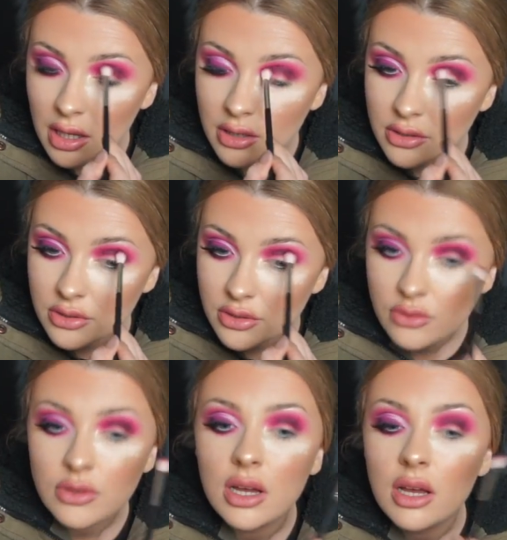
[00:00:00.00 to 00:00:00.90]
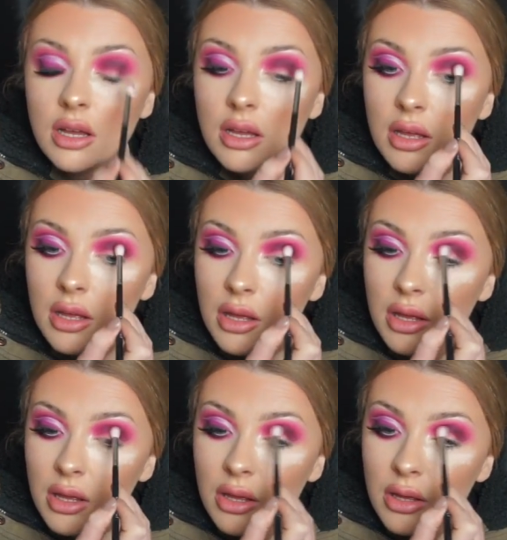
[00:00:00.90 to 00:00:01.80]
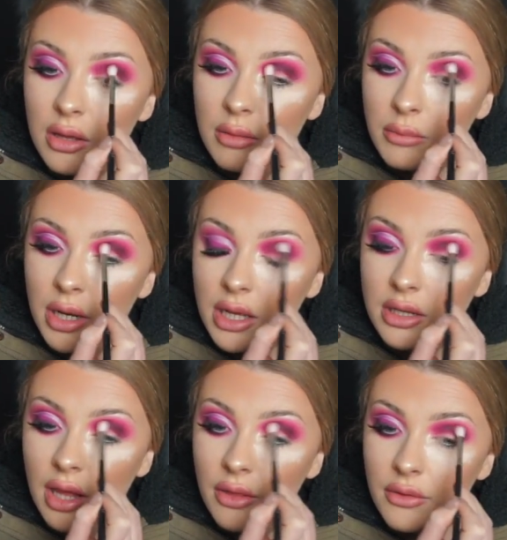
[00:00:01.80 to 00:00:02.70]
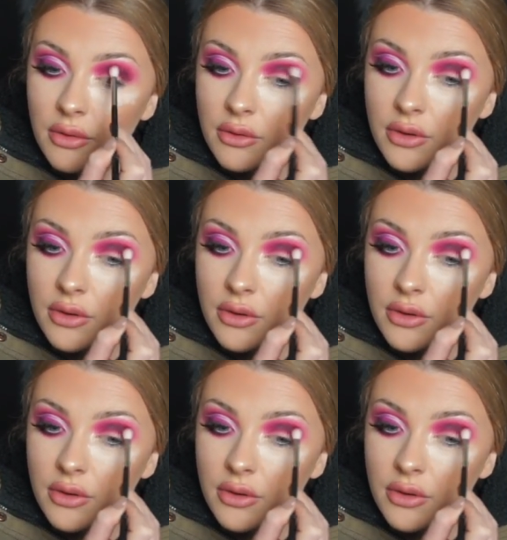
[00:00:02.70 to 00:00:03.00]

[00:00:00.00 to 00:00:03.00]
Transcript: and you're just going to blend that through the